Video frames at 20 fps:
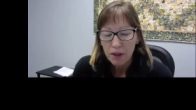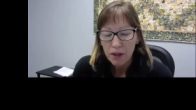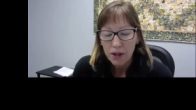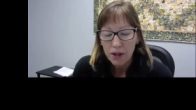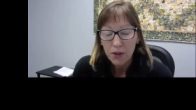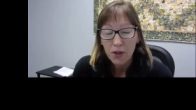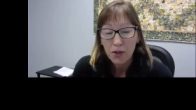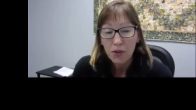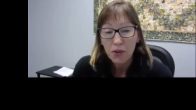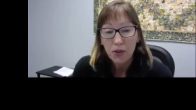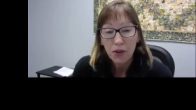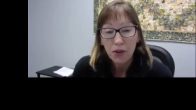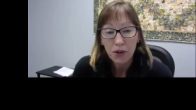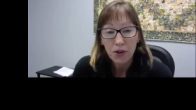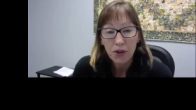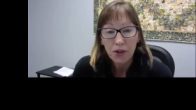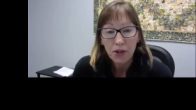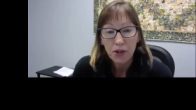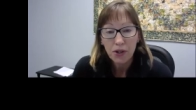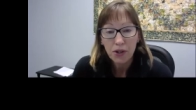it doesn't
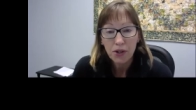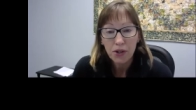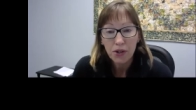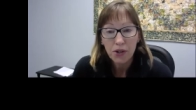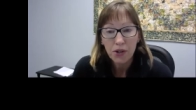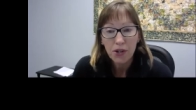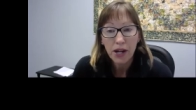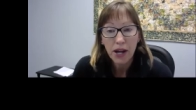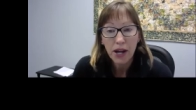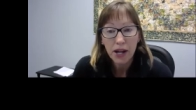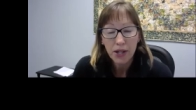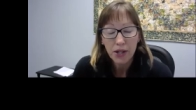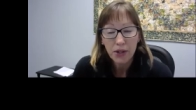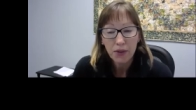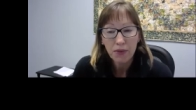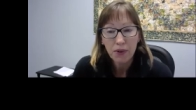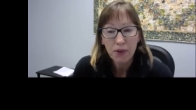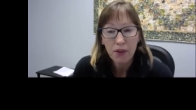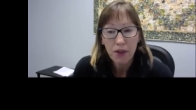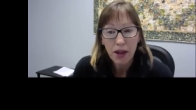hurt to just ask
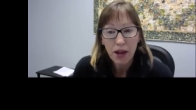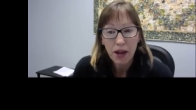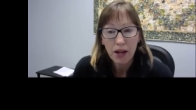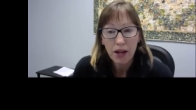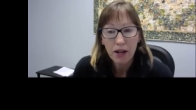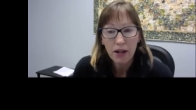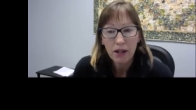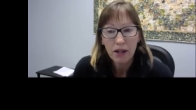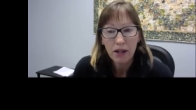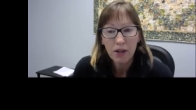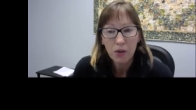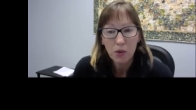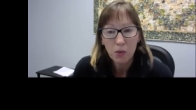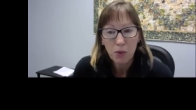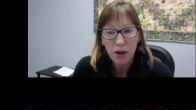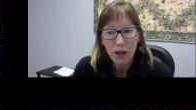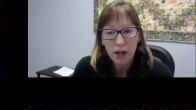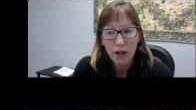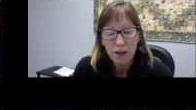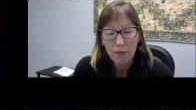for that as
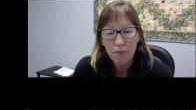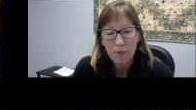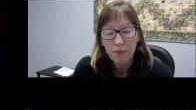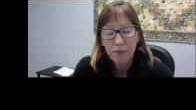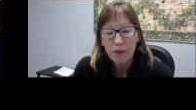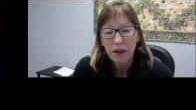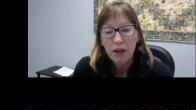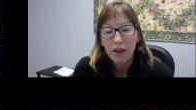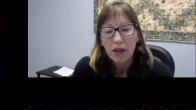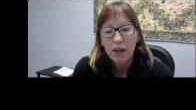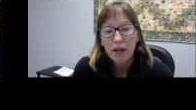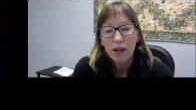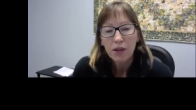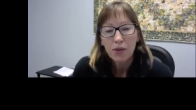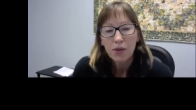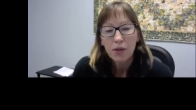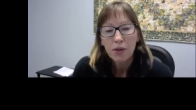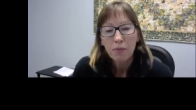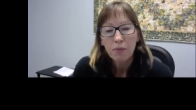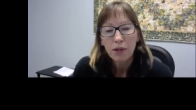well.
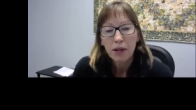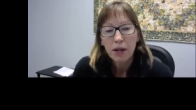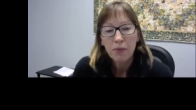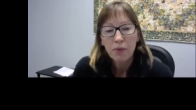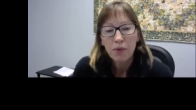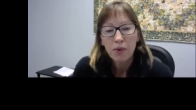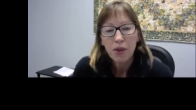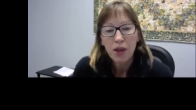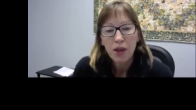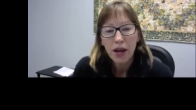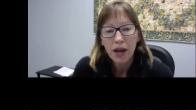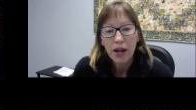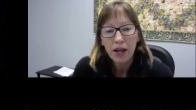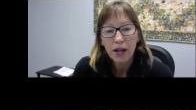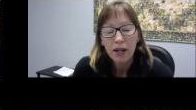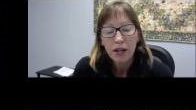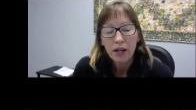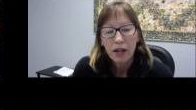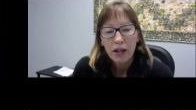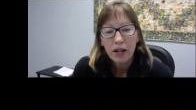And sometimes that
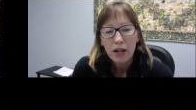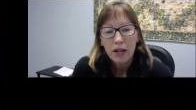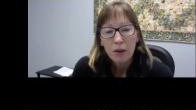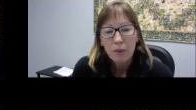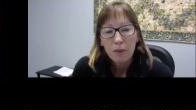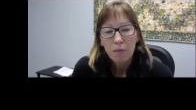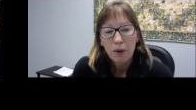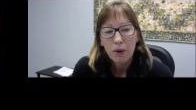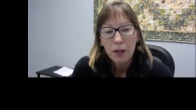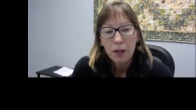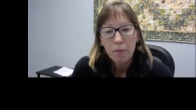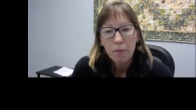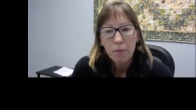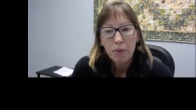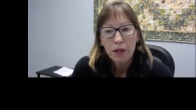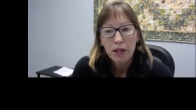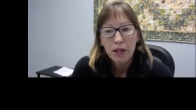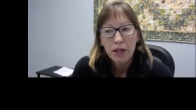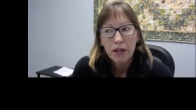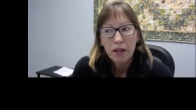might
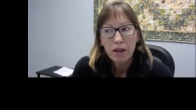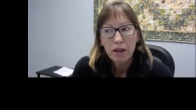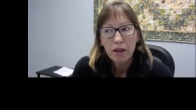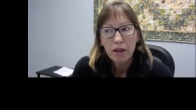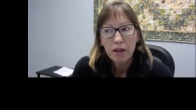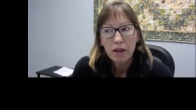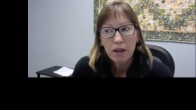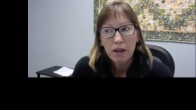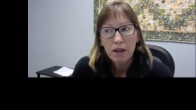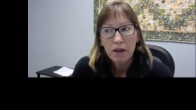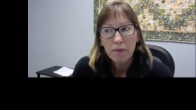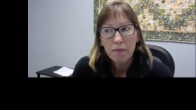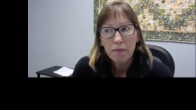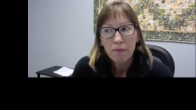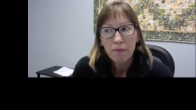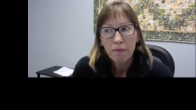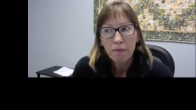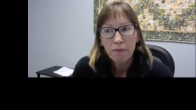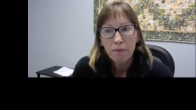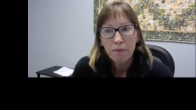be
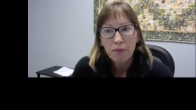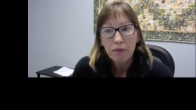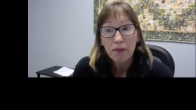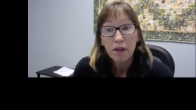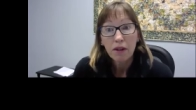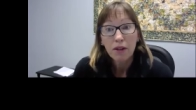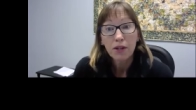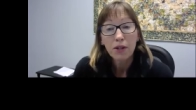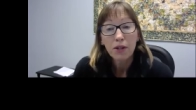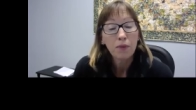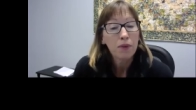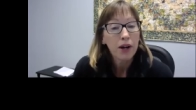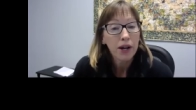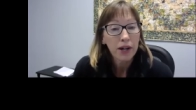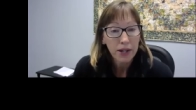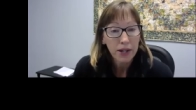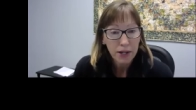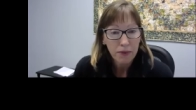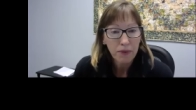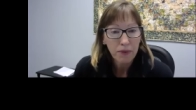
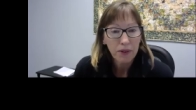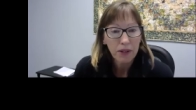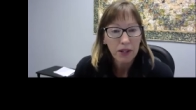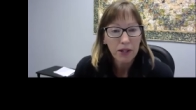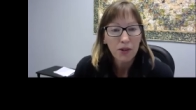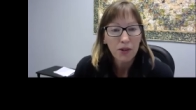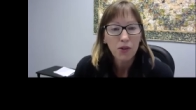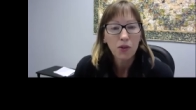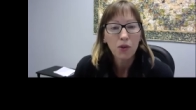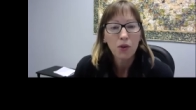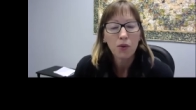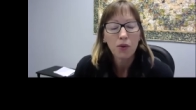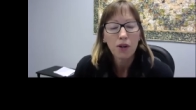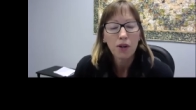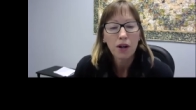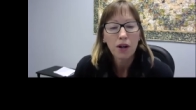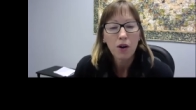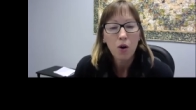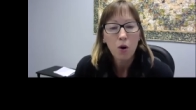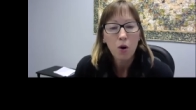defined differently. So
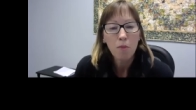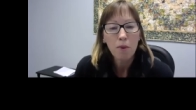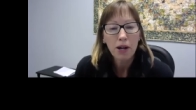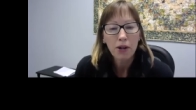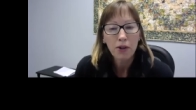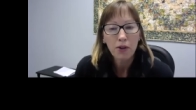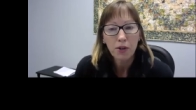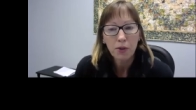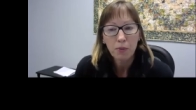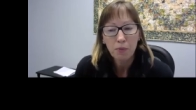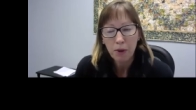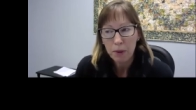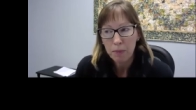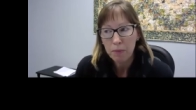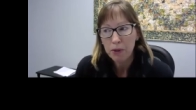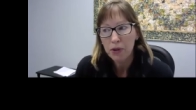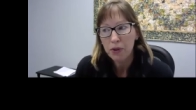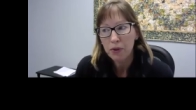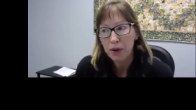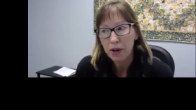a home address might
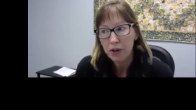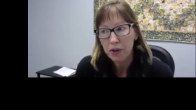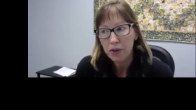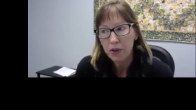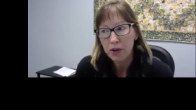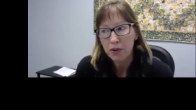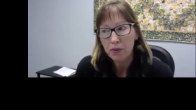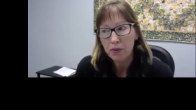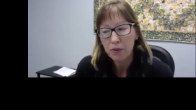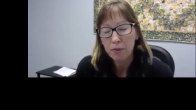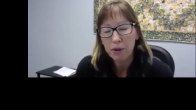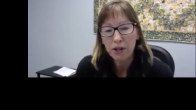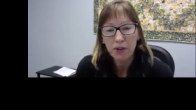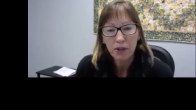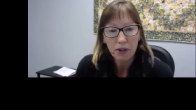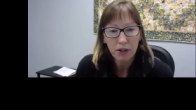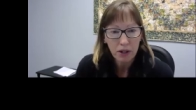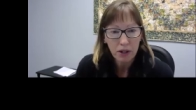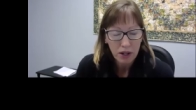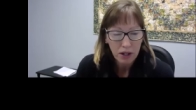be directory
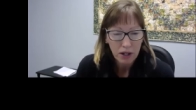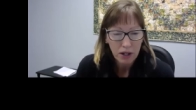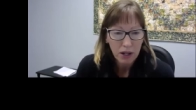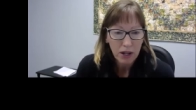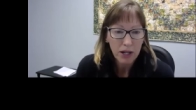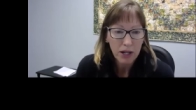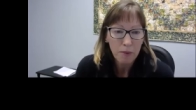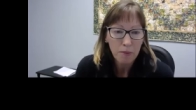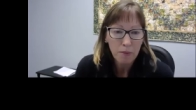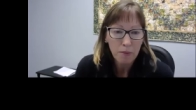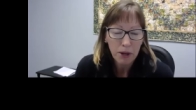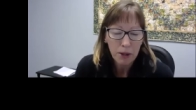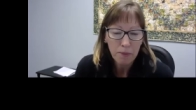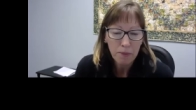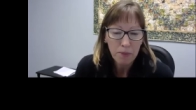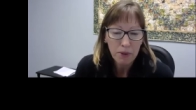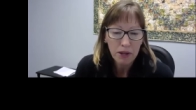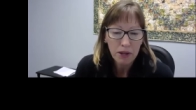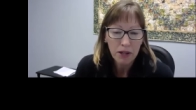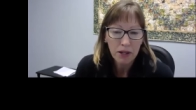information, and it might
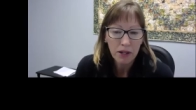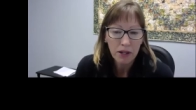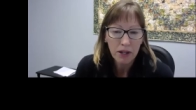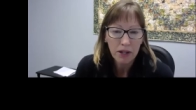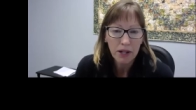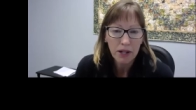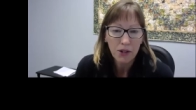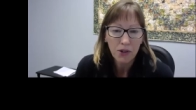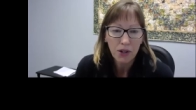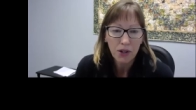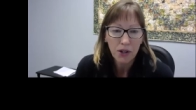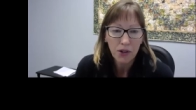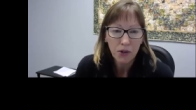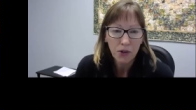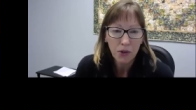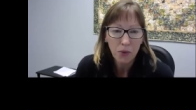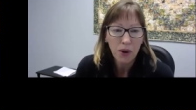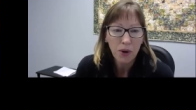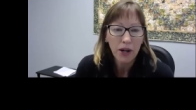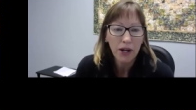be an
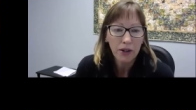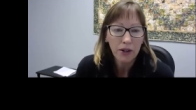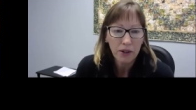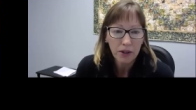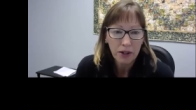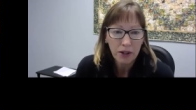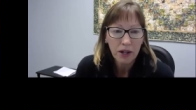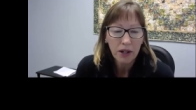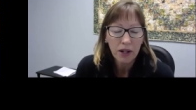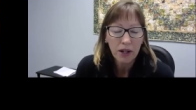educational record.